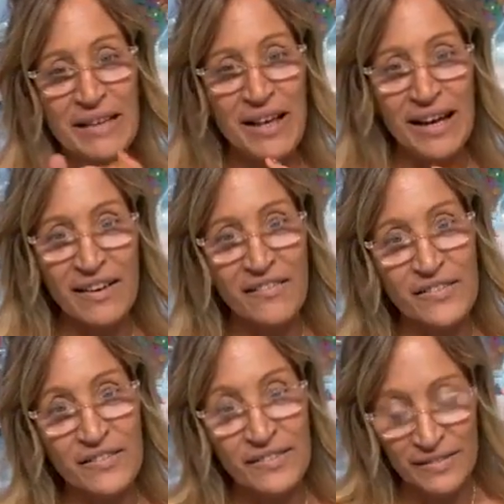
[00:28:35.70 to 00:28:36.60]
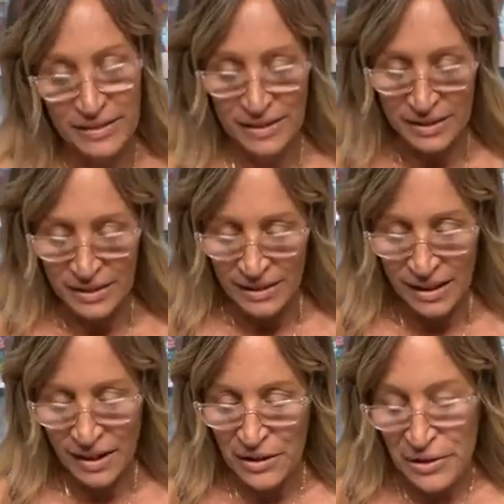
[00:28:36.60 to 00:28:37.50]
me a lot of
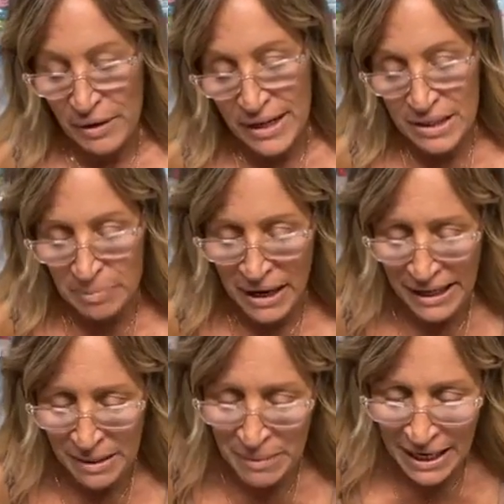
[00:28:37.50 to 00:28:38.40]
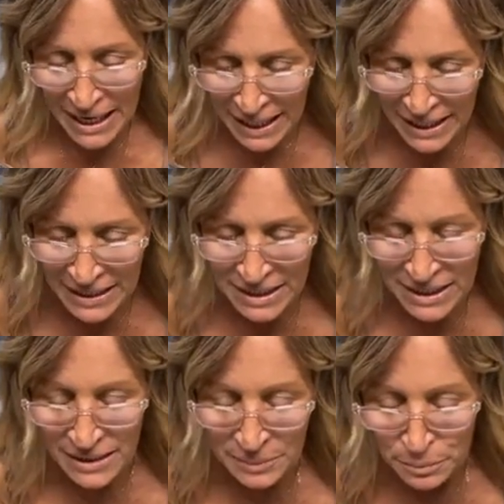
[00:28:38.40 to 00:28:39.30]
arthritis pain in my hands.